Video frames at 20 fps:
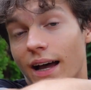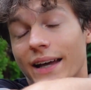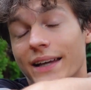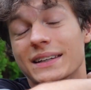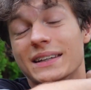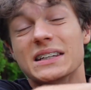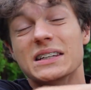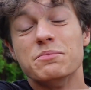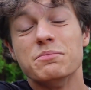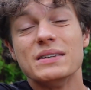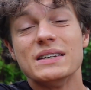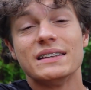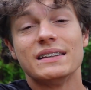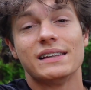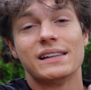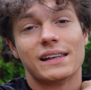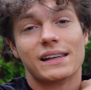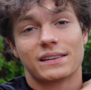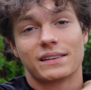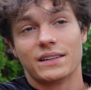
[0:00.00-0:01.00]
I
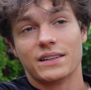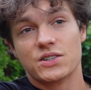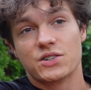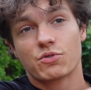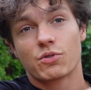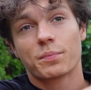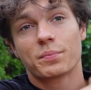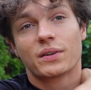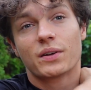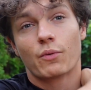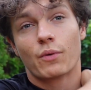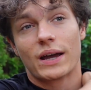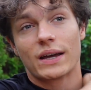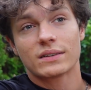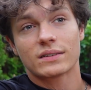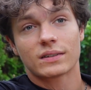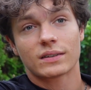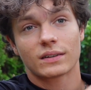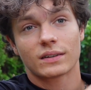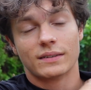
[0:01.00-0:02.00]
immediately drop the
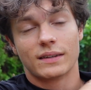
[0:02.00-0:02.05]
weight